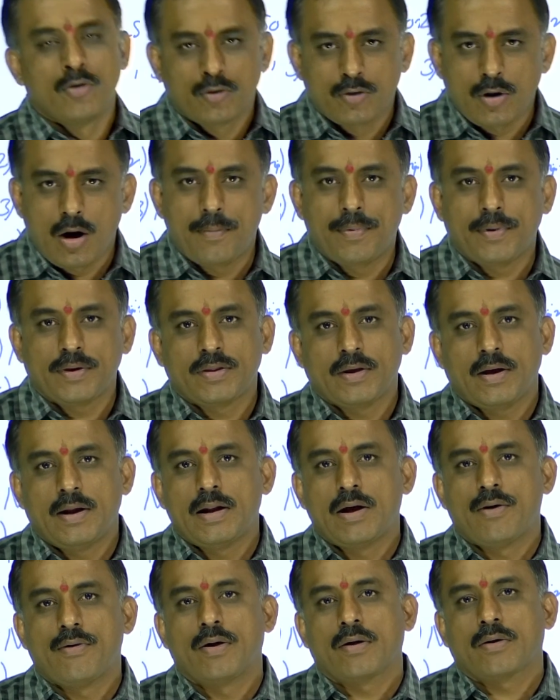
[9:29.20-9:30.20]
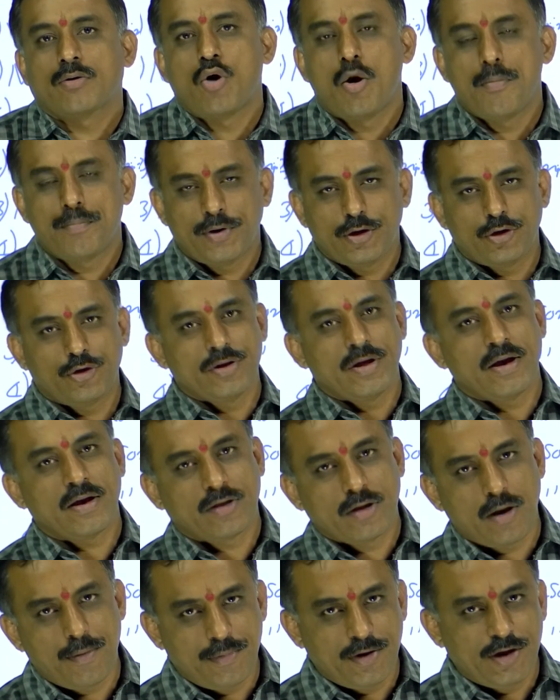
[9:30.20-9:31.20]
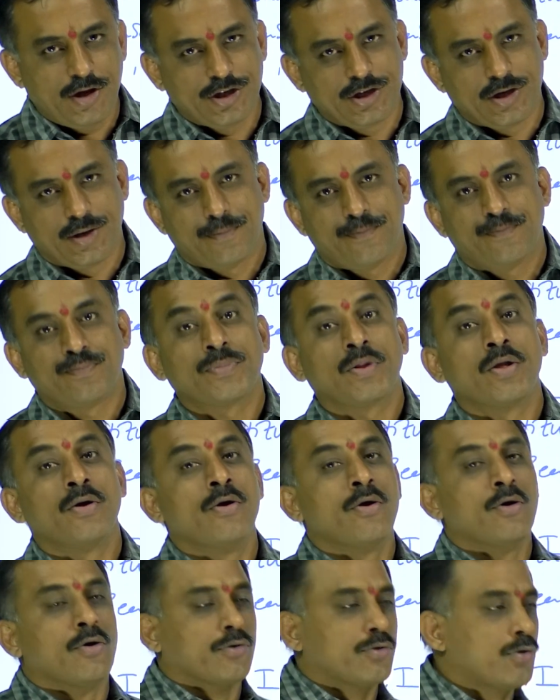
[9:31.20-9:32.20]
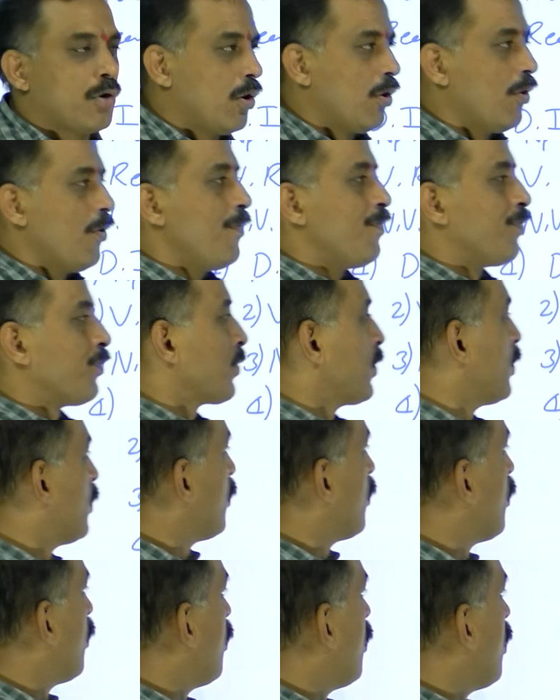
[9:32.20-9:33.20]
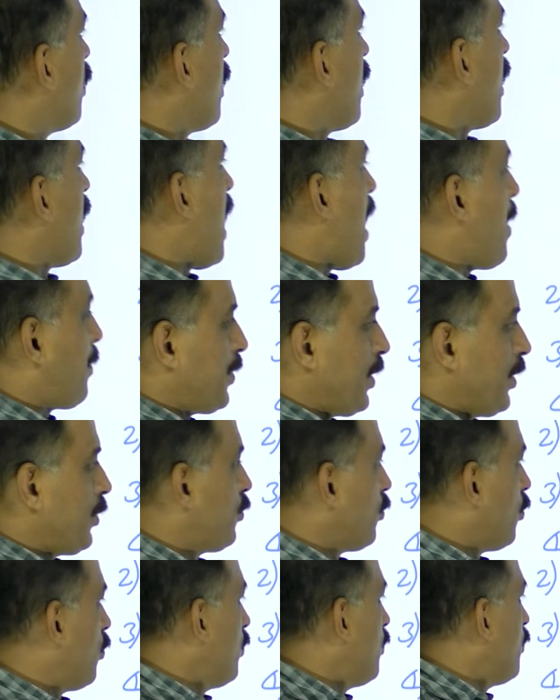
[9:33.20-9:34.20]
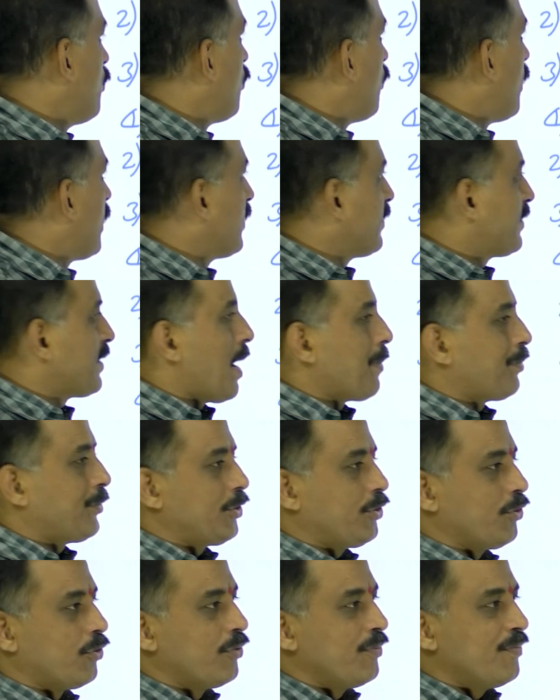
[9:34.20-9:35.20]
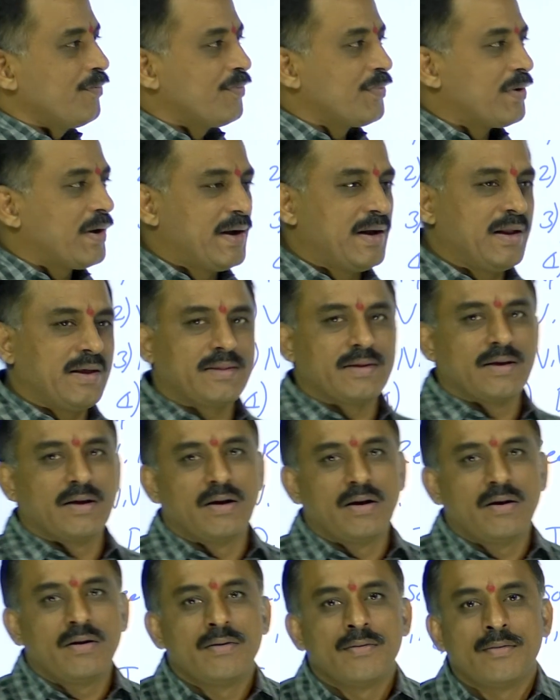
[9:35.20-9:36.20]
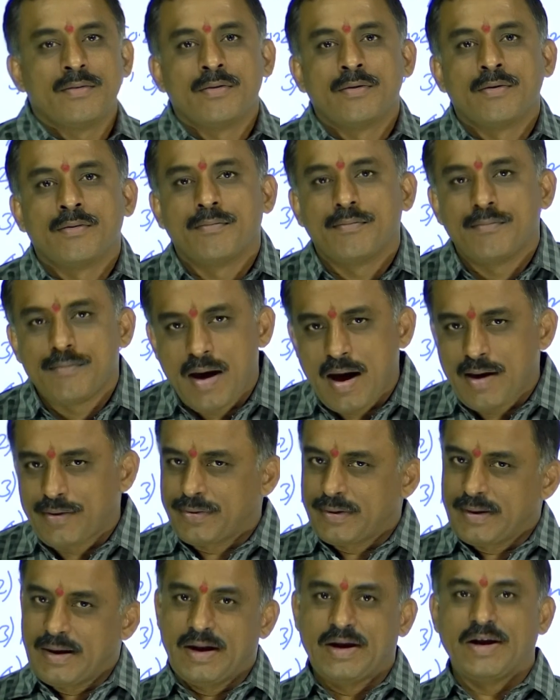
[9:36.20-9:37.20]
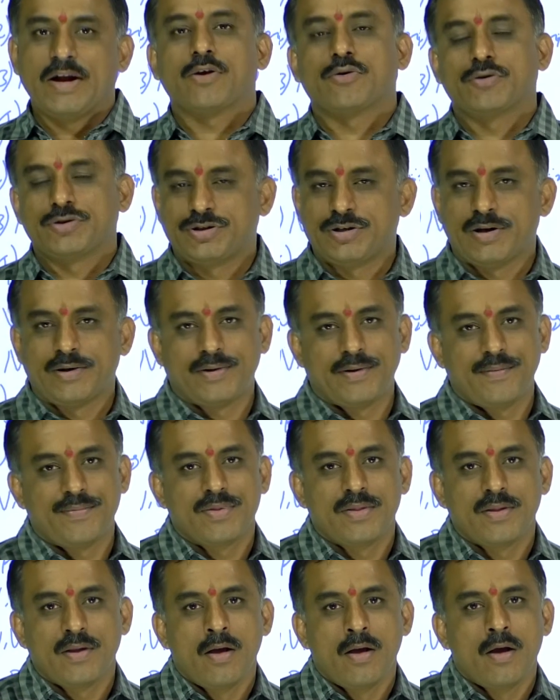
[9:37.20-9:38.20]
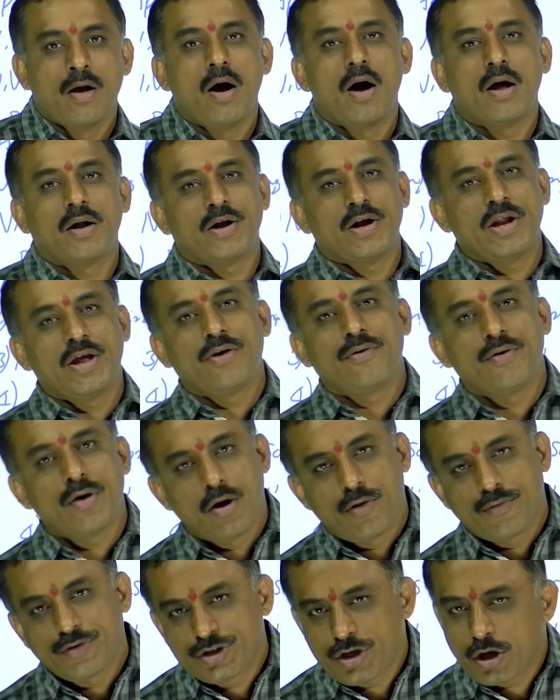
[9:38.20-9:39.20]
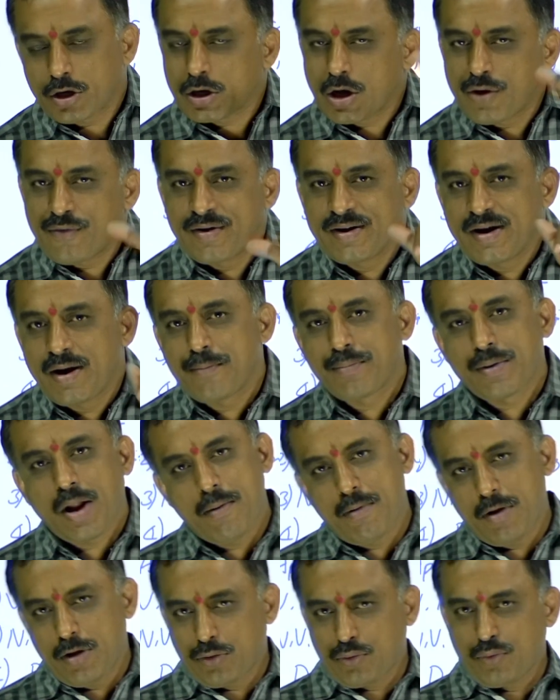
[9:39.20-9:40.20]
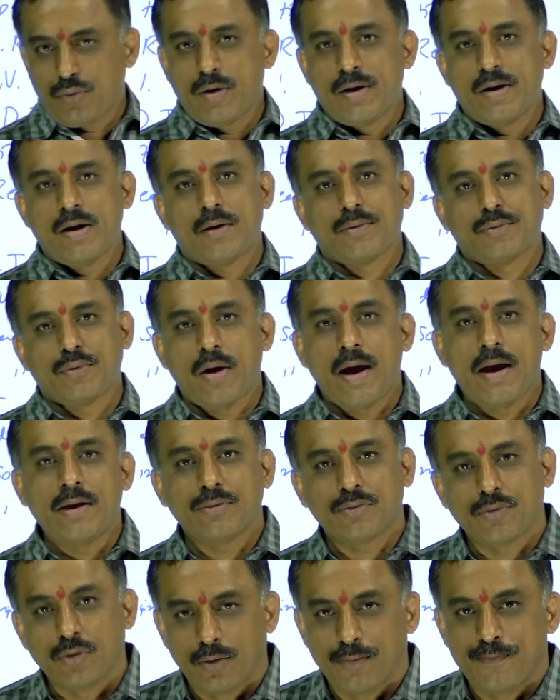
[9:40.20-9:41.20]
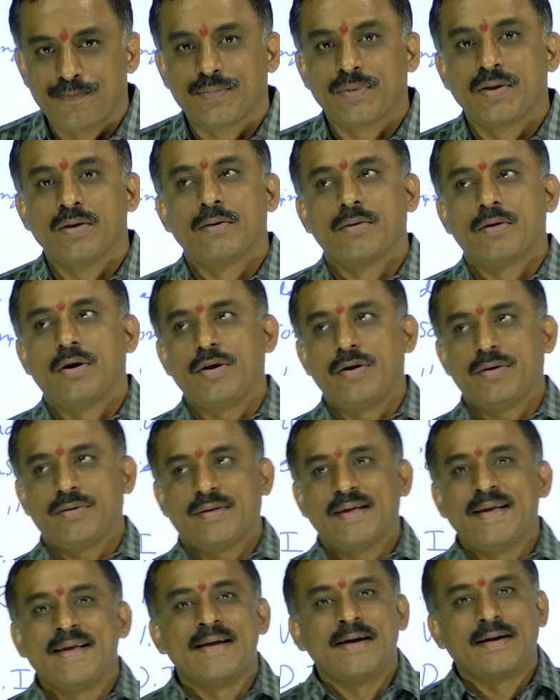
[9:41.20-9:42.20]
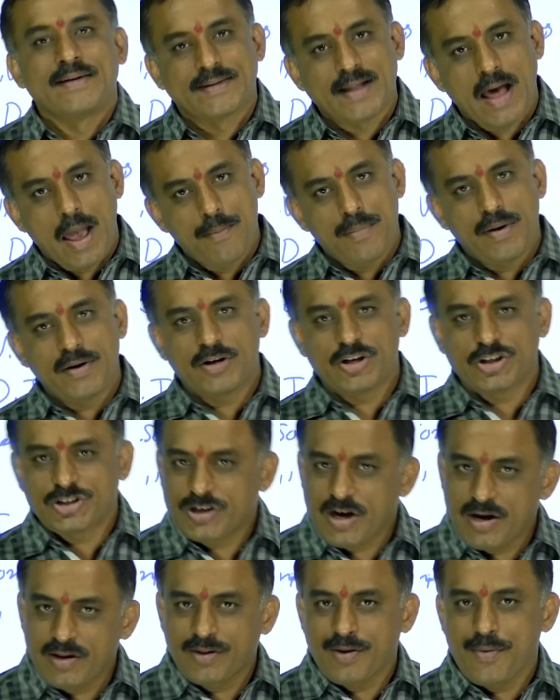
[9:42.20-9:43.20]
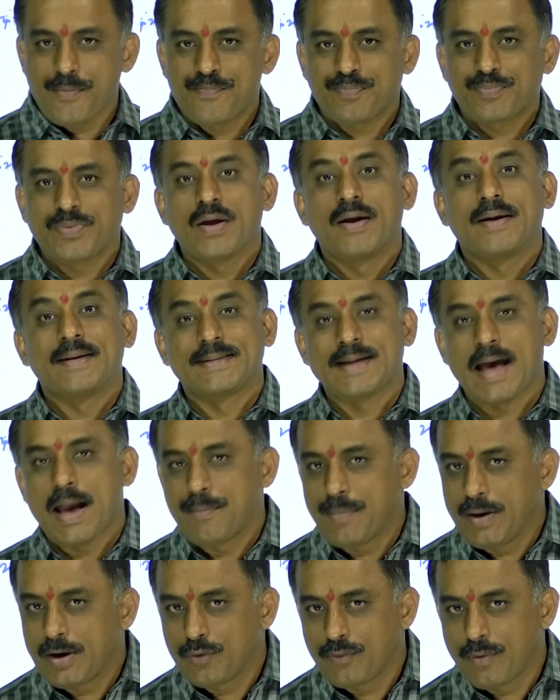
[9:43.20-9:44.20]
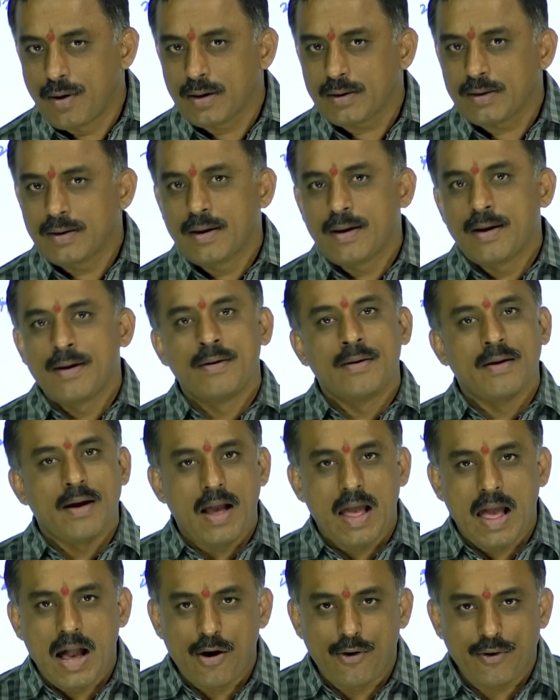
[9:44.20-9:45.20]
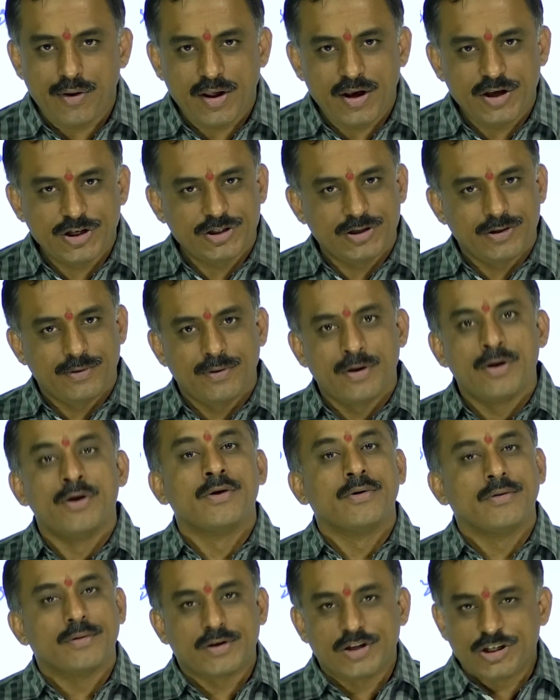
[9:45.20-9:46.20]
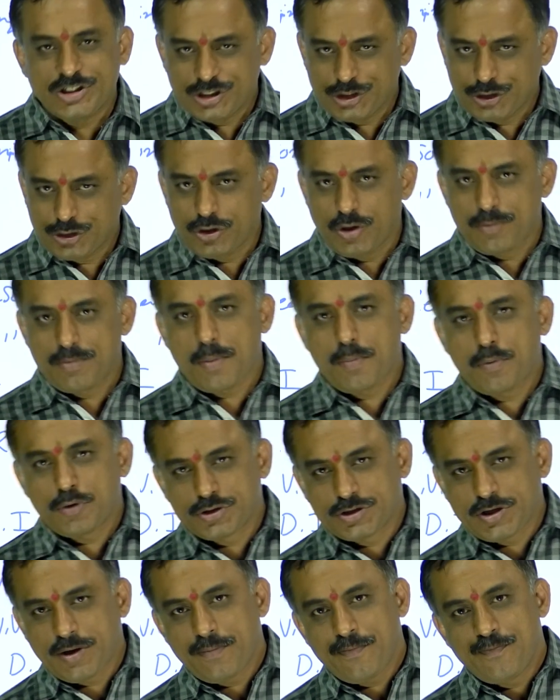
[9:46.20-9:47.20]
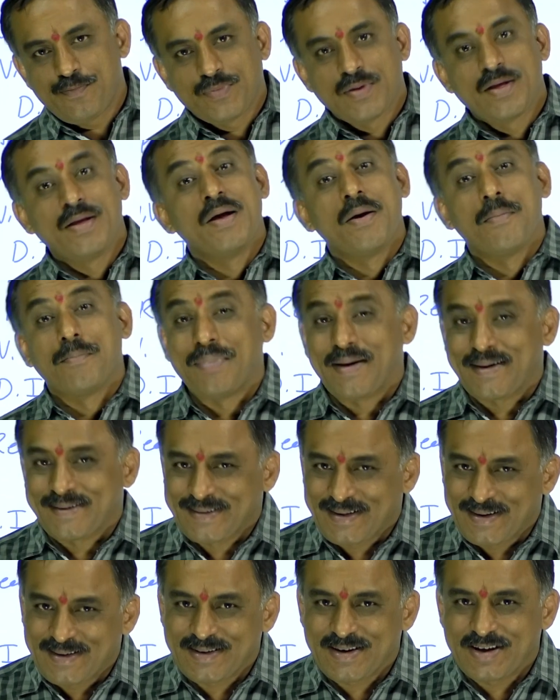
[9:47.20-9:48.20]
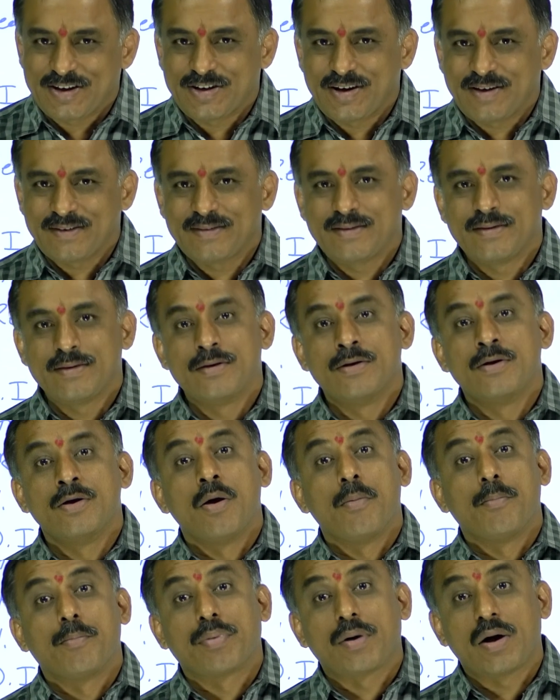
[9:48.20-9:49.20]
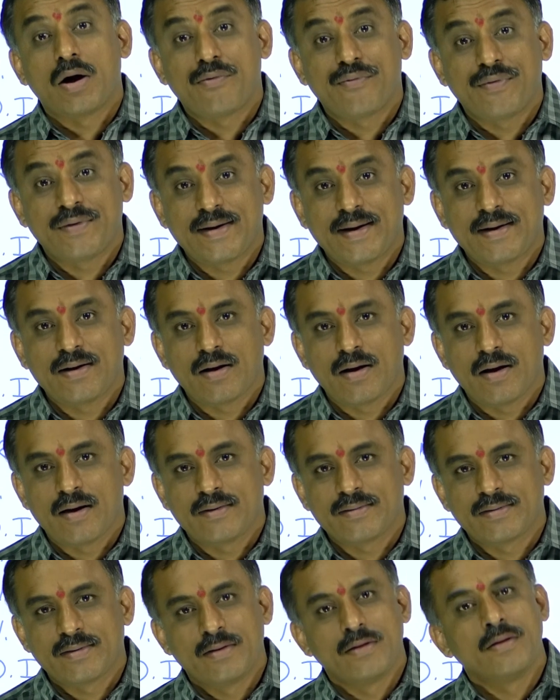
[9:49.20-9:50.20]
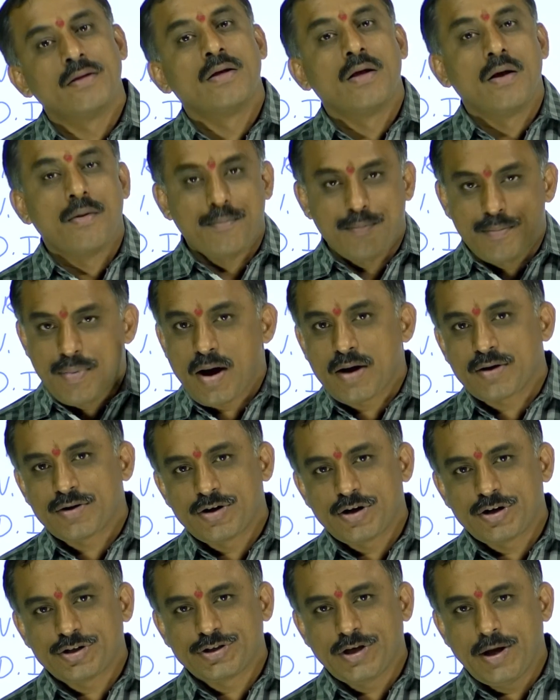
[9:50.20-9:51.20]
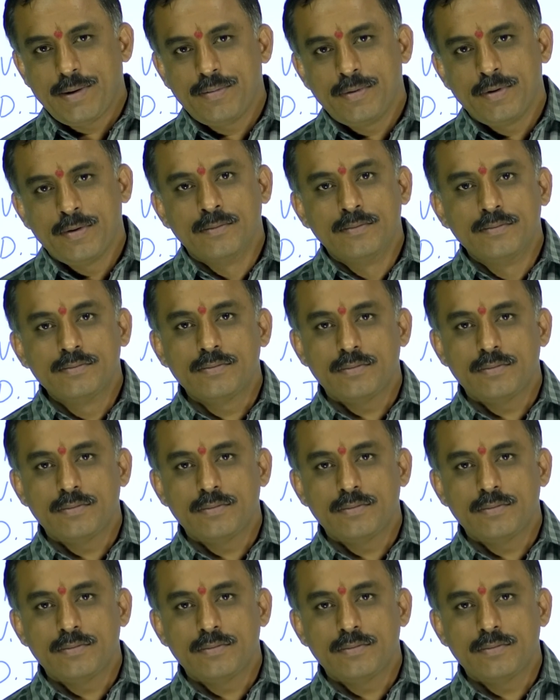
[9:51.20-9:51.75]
topics in our competitive examination. So, aptitude, what is aptitude? It is math related questions already which are covered in primary school and also high school. That is time and distance, time and work, average, ratio and proportion, percentages, profit and loss, partnership,